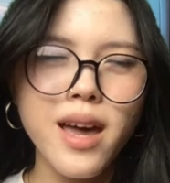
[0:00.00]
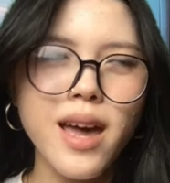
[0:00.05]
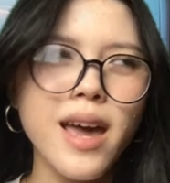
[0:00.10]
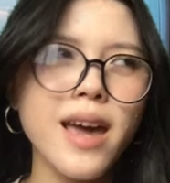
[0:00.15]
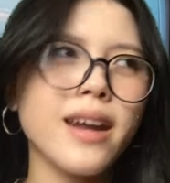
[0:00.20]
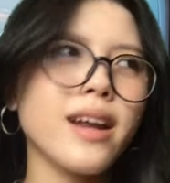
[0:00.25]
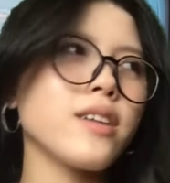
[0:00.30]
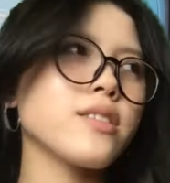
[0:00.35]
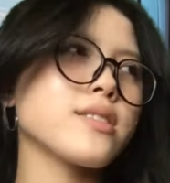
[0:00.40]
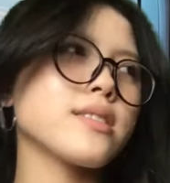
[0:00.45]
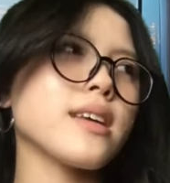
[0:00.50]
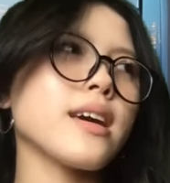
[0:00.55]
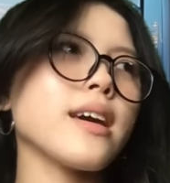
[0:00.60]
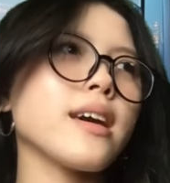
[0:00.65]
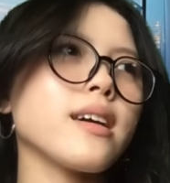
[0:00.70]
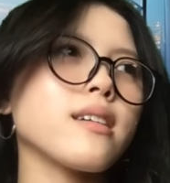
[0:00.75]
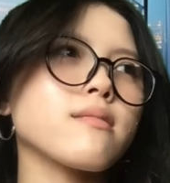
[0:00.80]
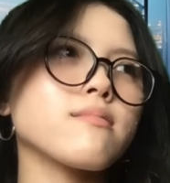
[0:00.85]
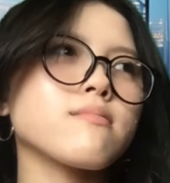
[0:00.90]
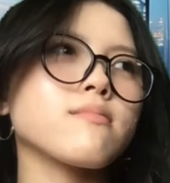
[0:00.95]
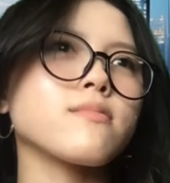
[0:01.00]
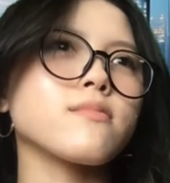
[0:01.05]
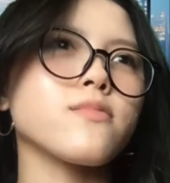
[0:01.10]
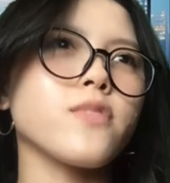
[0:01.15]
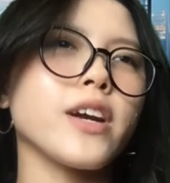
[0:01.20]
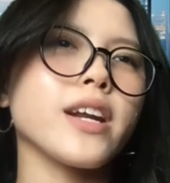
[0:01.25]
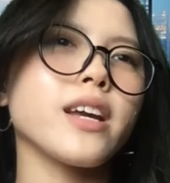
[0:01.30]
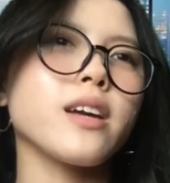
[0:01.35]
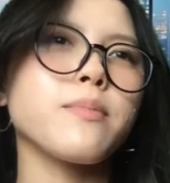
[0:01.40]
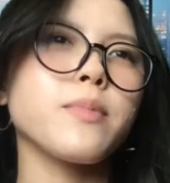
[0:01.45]
And I'll say
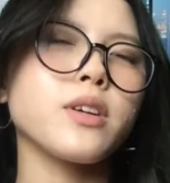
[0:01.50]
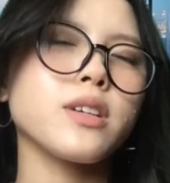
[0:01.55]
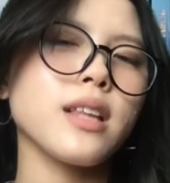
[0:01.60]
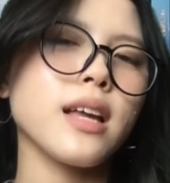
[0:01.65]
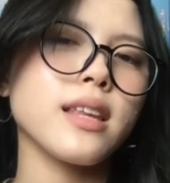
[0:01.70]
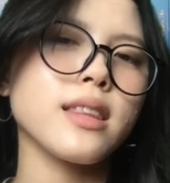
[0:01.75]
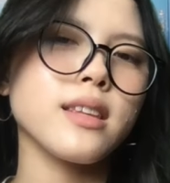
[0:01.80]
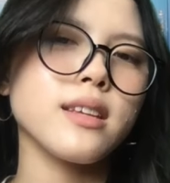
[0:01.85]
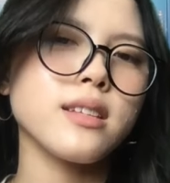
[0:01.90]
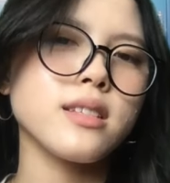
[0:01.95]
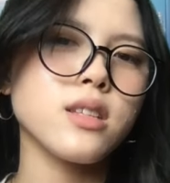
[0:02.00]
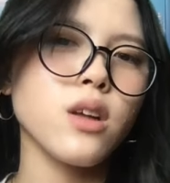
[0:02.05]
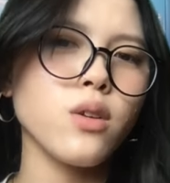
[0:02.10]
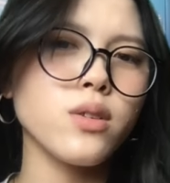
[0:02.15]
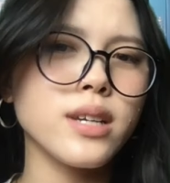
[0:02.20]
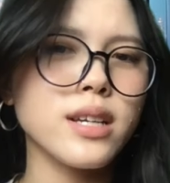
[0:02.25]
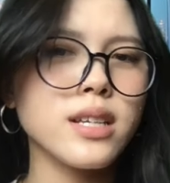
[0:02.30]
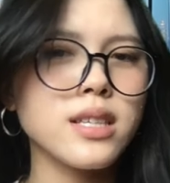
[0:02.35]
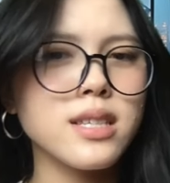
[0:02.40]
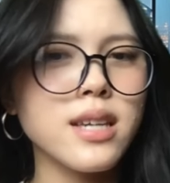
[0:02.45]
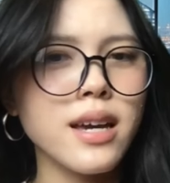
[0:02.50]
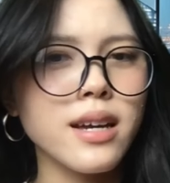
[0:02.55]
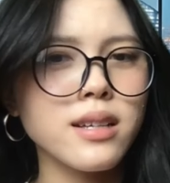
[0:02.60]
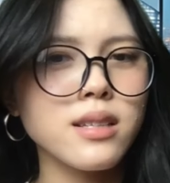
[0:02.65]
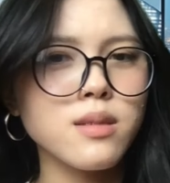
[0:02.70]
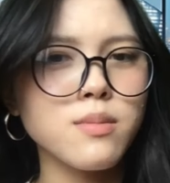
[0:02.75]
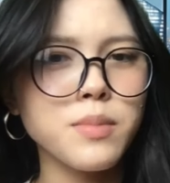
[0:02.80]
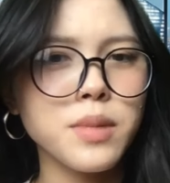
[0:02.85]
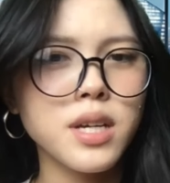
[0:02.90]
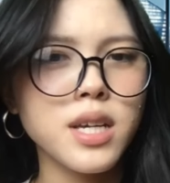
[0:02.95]
writing a book like this only
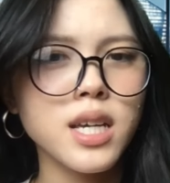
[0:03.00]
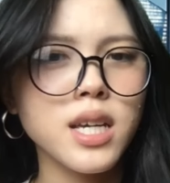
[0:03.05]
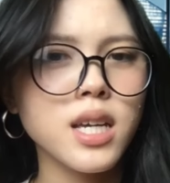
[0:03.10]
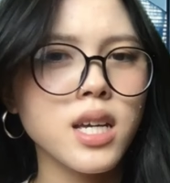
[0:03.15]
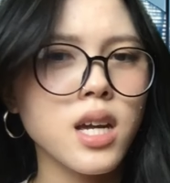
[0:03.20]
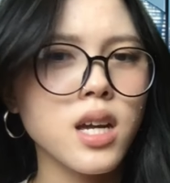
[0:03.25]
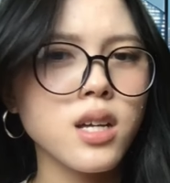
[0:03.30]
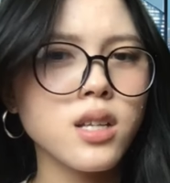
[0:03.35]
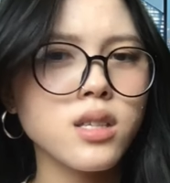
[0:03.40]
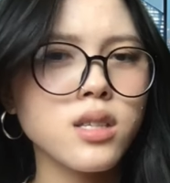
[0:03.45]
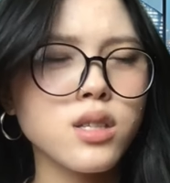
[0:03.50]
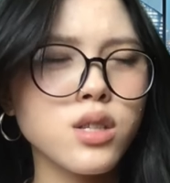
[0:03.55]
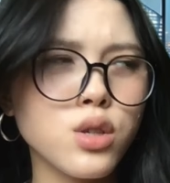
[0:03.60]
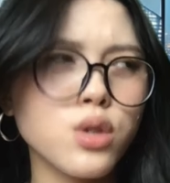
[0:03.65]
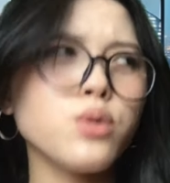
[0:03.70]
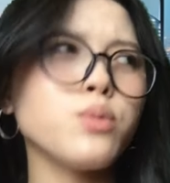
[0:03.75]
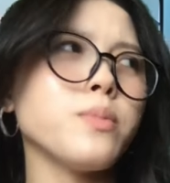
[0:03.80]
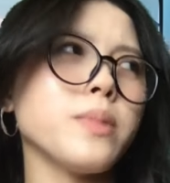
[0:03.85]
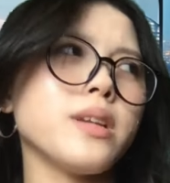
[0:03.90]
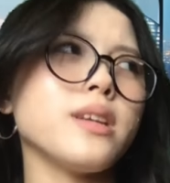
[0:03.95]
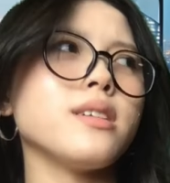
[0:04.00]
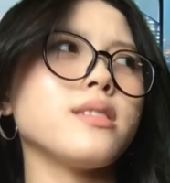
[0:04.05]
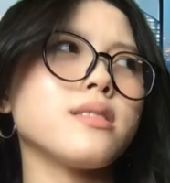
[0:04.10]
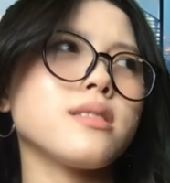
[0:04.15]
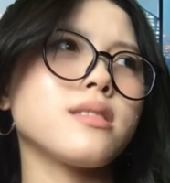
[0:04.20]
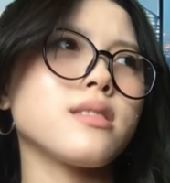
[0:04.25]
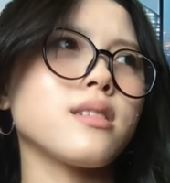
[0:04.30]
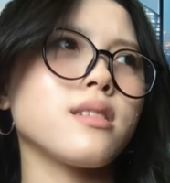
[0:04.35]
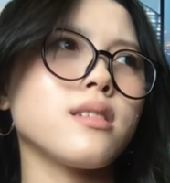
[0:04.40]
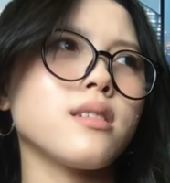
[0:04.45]
takes me 2 minutes.